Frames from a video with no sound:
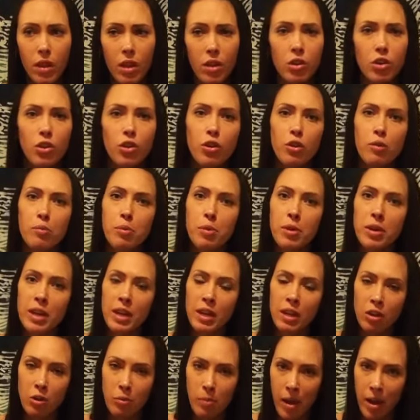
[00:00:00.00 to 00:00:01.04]
you're
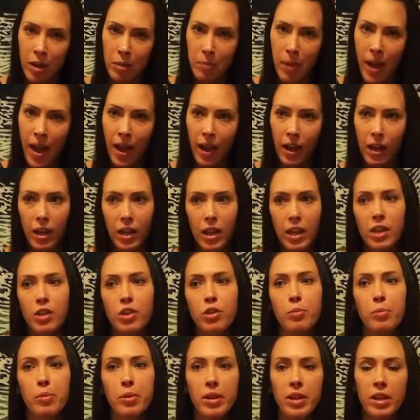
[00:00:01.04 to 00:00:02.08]
bringing your mind back, and
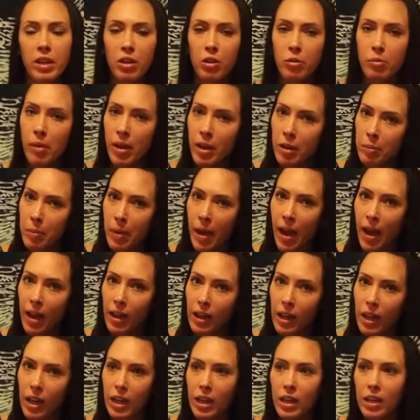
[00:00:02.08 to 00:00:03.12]
you're bringing your mind
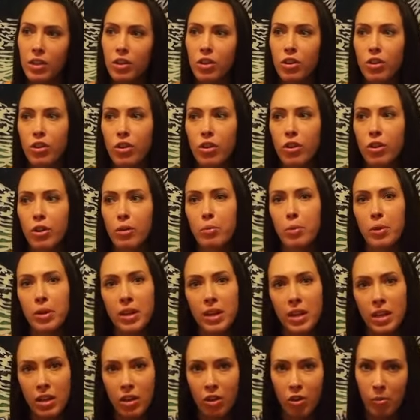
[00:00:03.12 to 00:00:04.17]
back, and you're
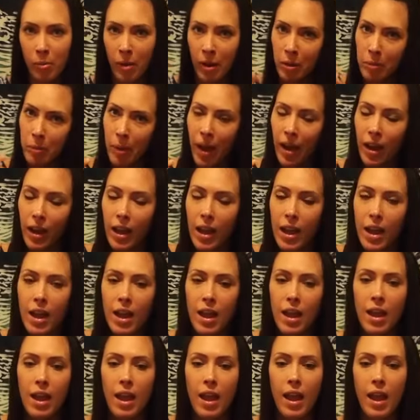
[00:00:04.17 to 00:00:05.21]
bringing your mind back.
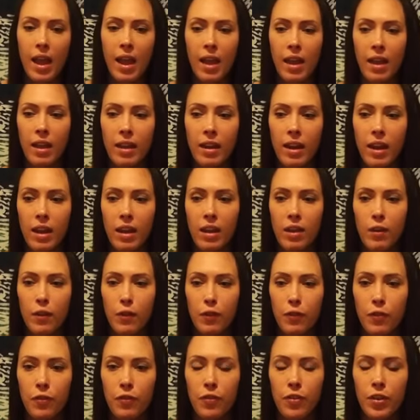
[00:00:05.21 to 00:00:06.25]
And
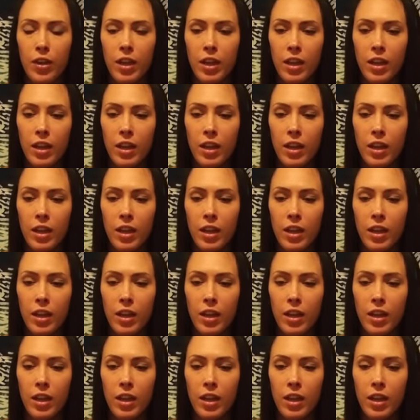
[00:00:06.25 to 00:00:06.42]
if